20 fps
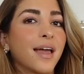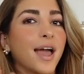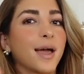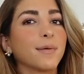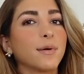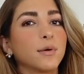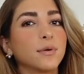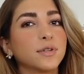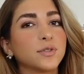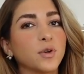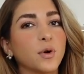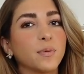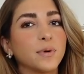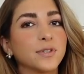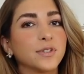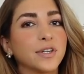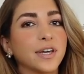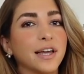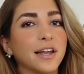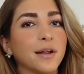I'm always open
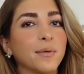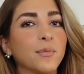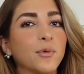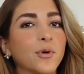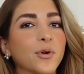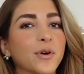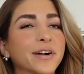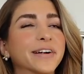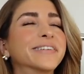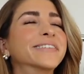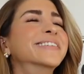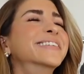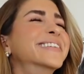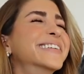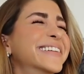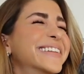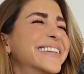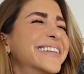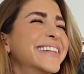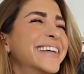to getting more.
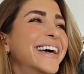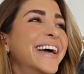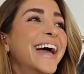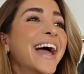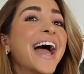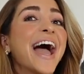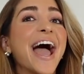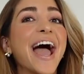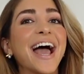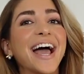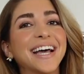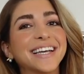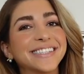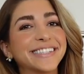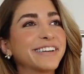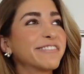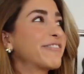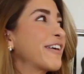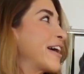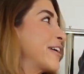As
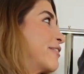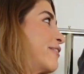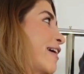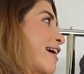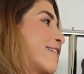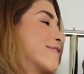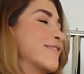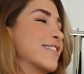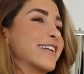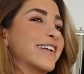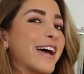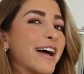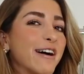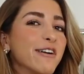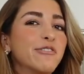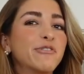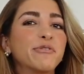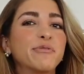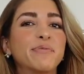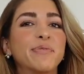if I don't have
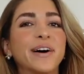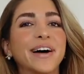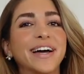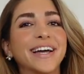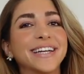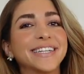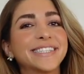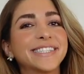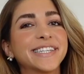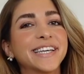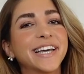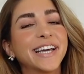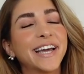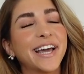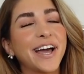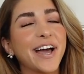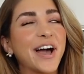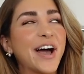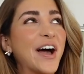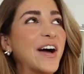enough, but
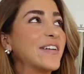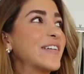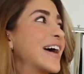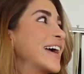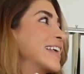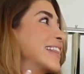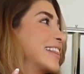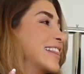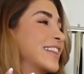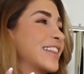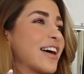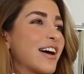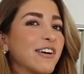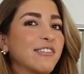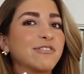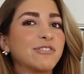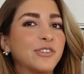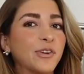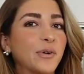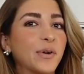I
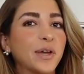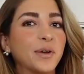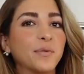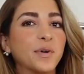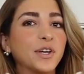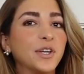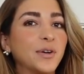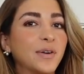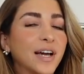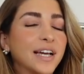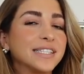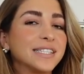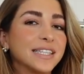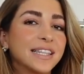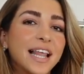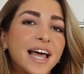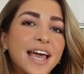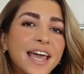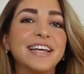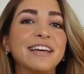love knowing what you guys
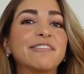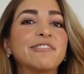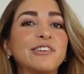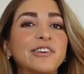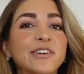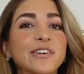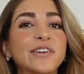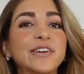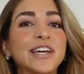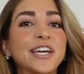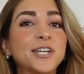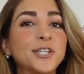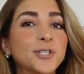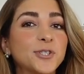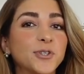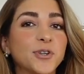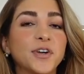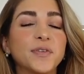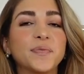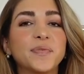like. If you
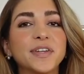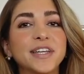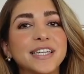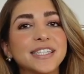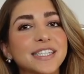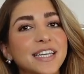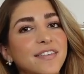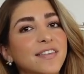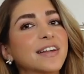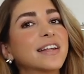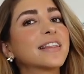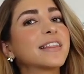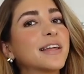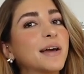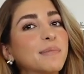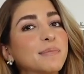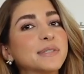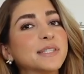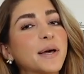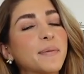enjoyed, please give it a
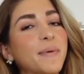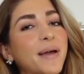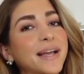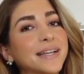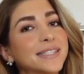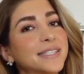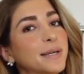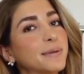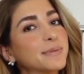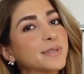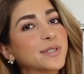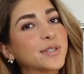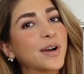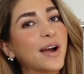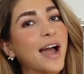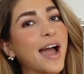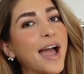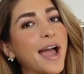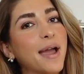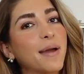thumbs up and
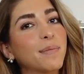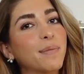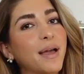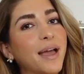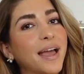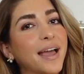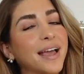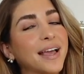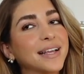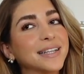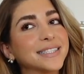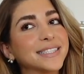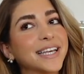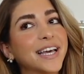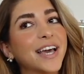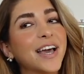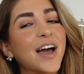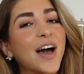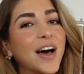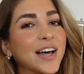subscribe, and
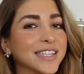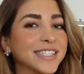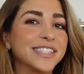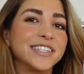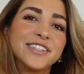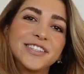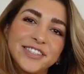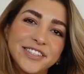I'll see you